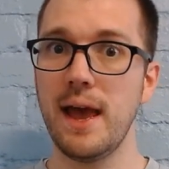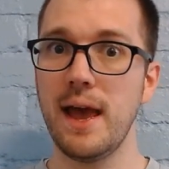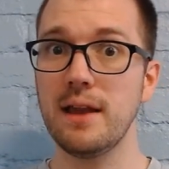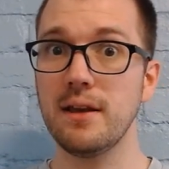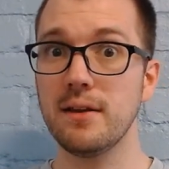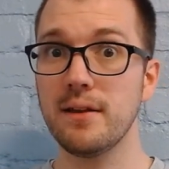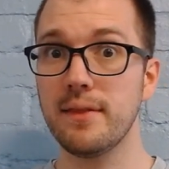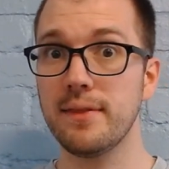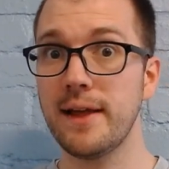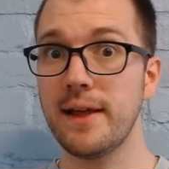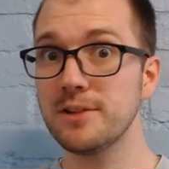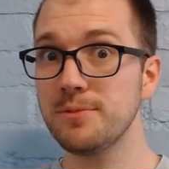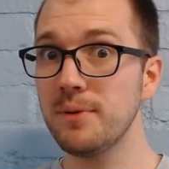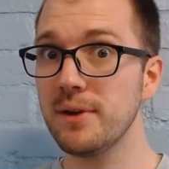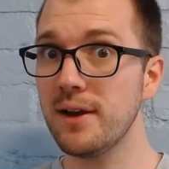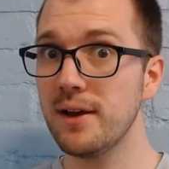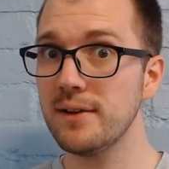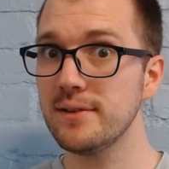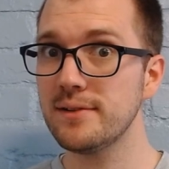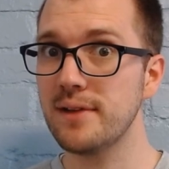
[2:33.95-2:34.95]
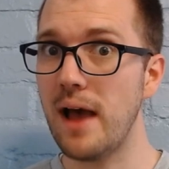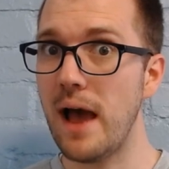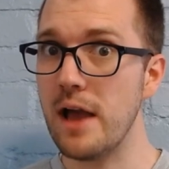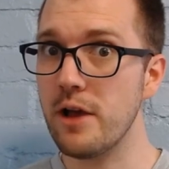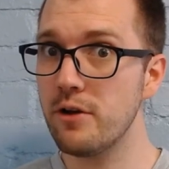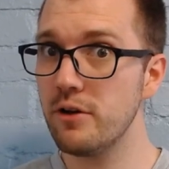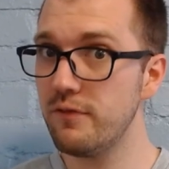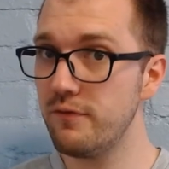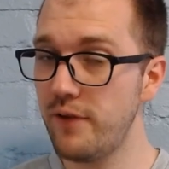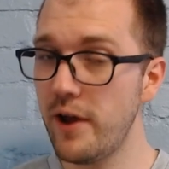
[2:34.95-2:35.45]
And that's because
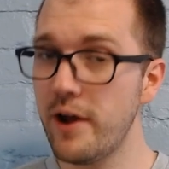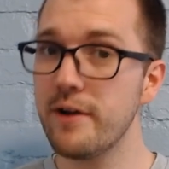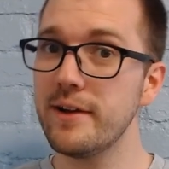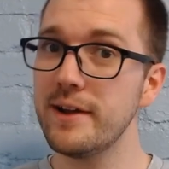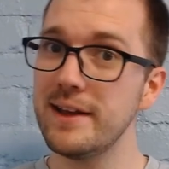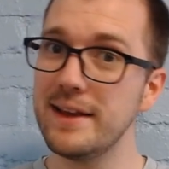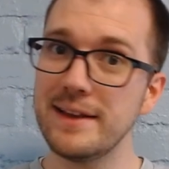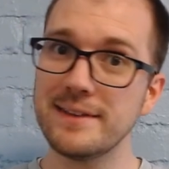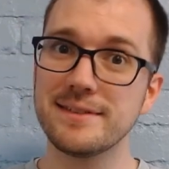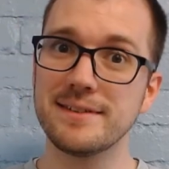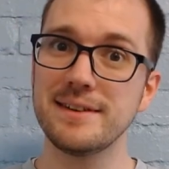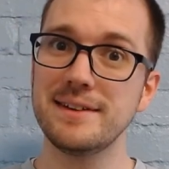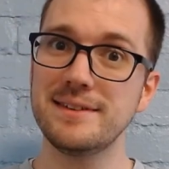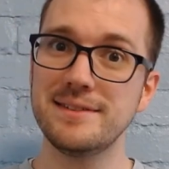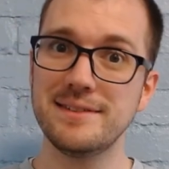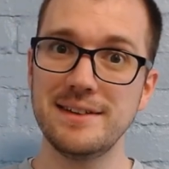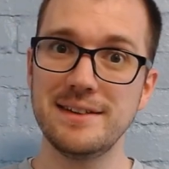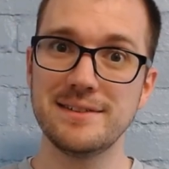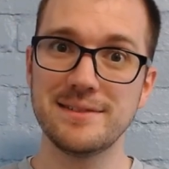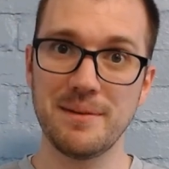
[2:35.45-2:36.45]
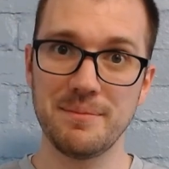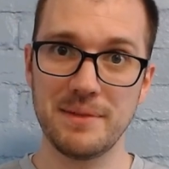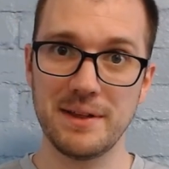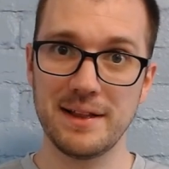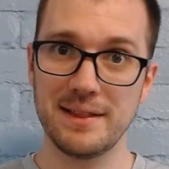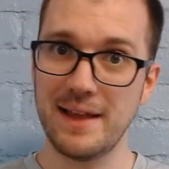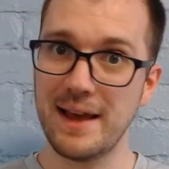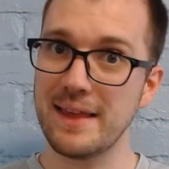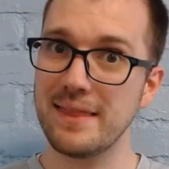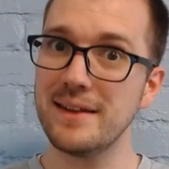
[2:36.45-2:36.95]
I could very easily see
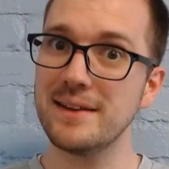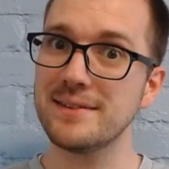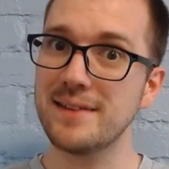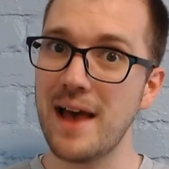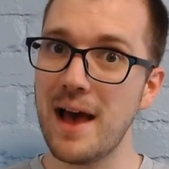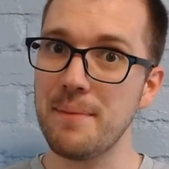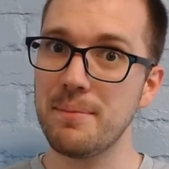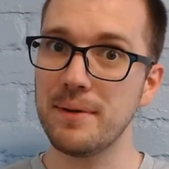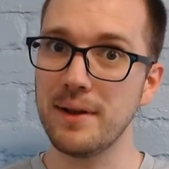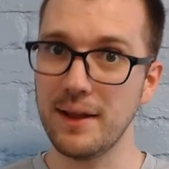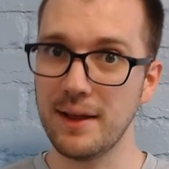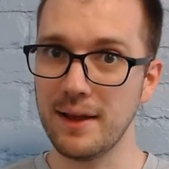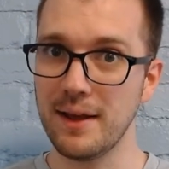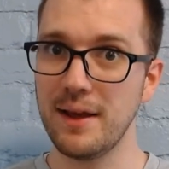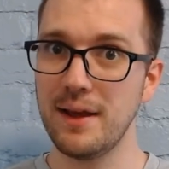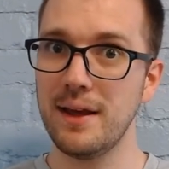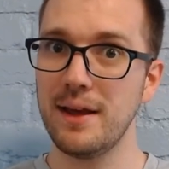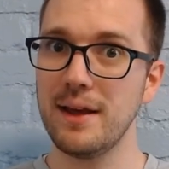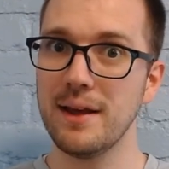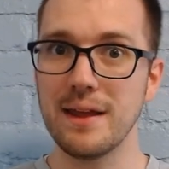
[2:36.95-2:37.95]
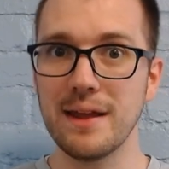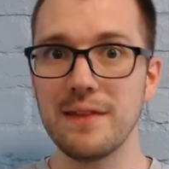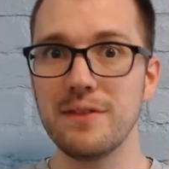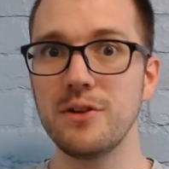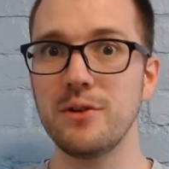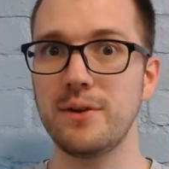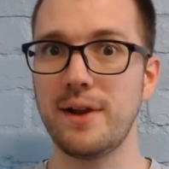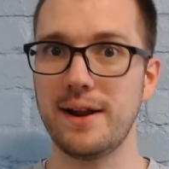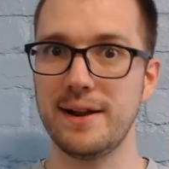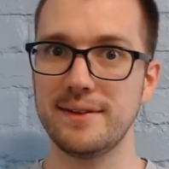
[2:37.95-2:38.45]
something like this happening
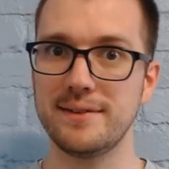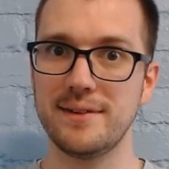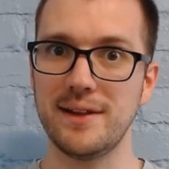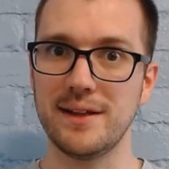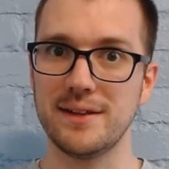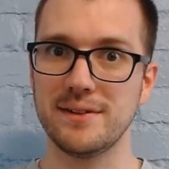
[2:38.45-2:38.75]
in the United